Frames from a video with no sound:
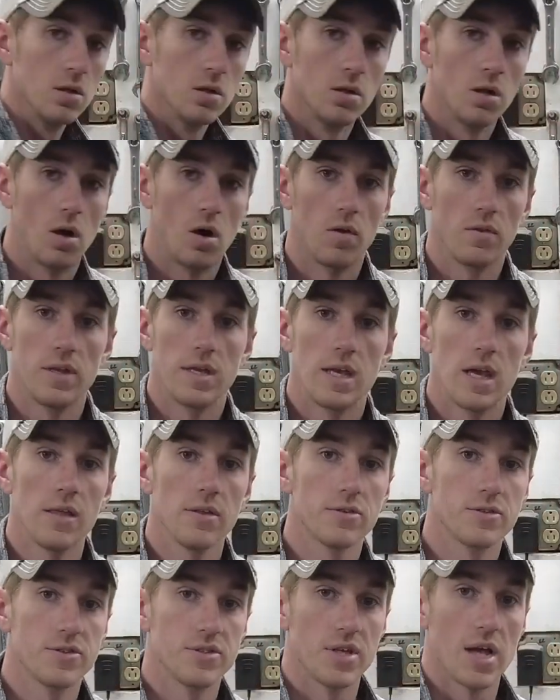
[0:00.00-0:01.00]
on the
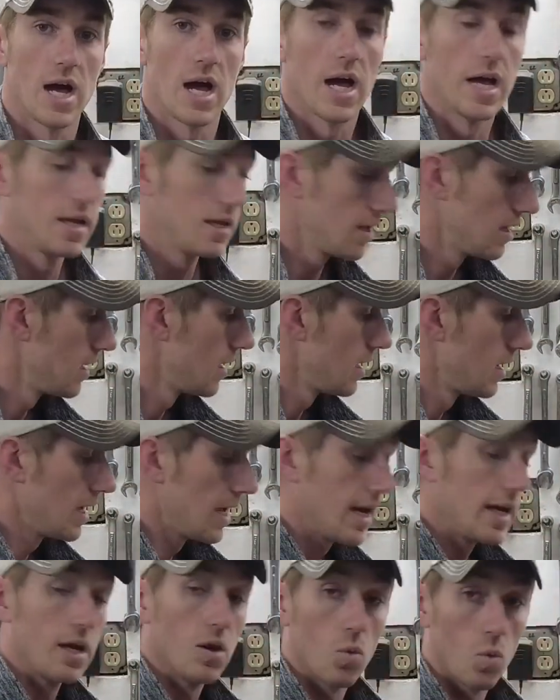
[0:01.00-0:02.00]
other side,
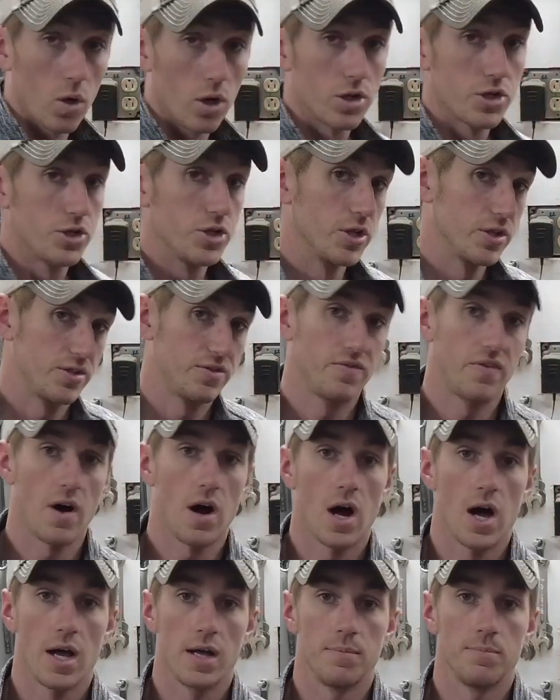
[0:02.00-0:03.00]
and it works just
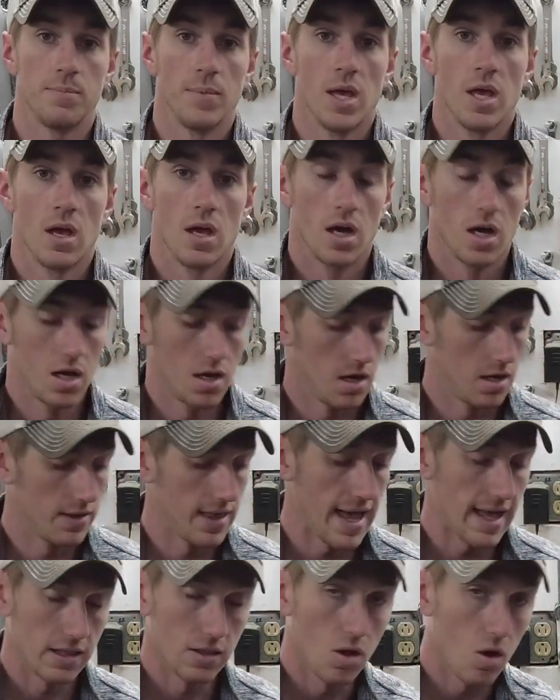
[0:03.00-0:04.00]
fine.
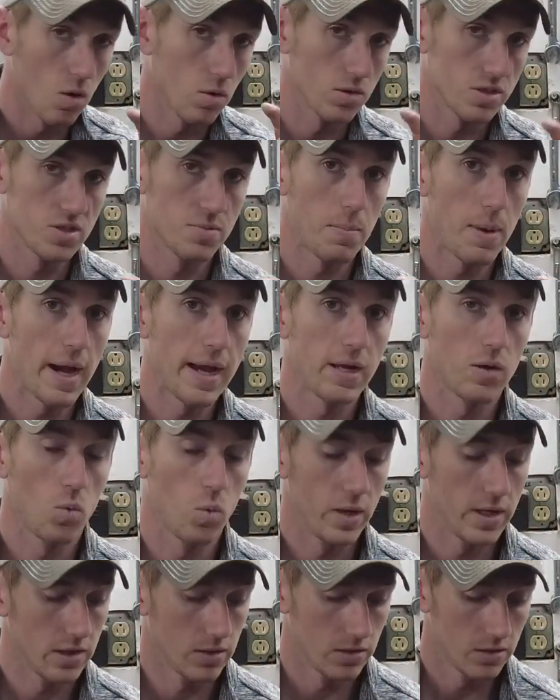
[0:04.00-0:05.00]
That long spike
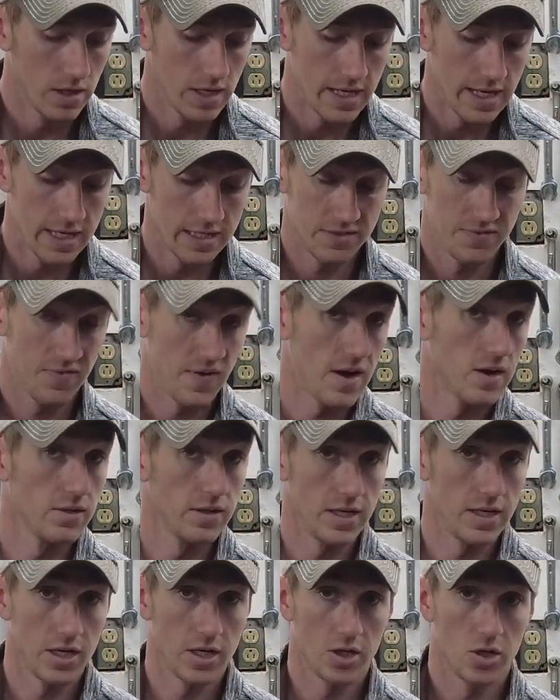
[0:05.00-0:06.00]
wheel is
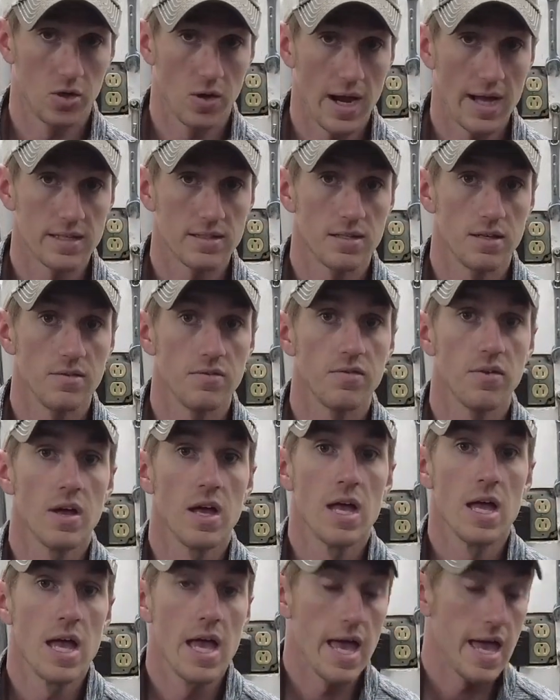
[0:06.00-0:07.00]
fairly aggressive,
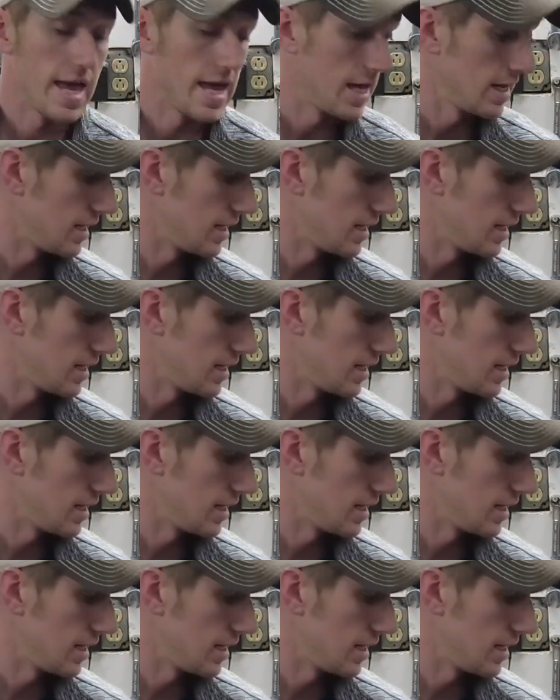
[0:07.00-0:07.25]
and